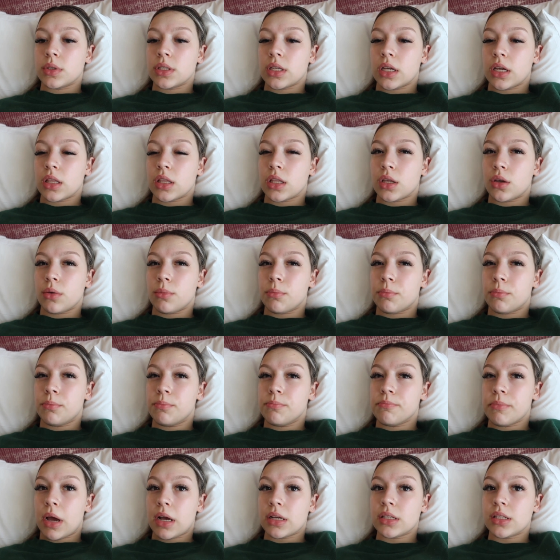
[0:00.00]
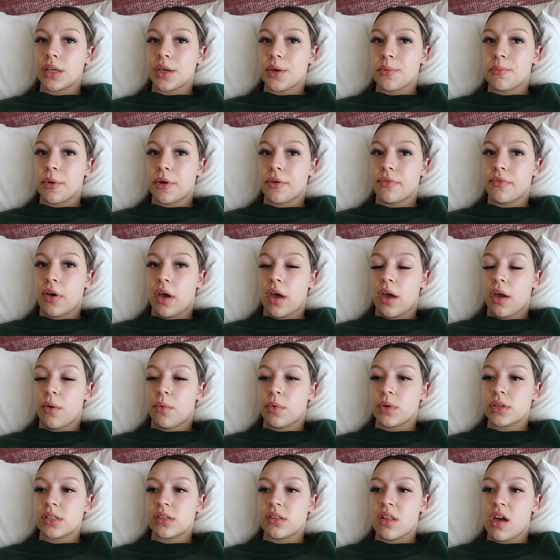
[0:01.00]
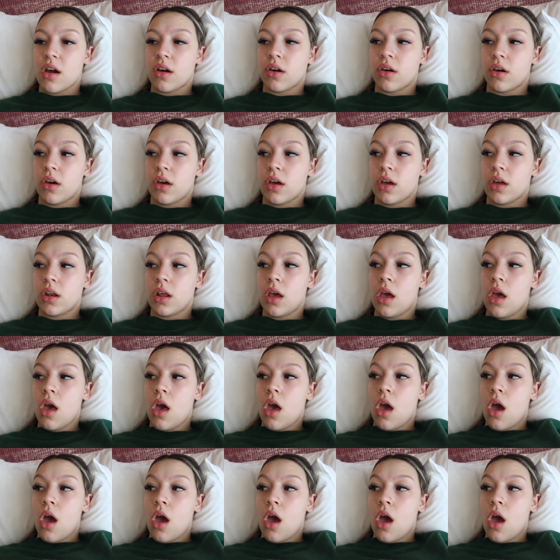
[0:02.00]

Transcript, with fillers: was like the mexican buffet wasn't that good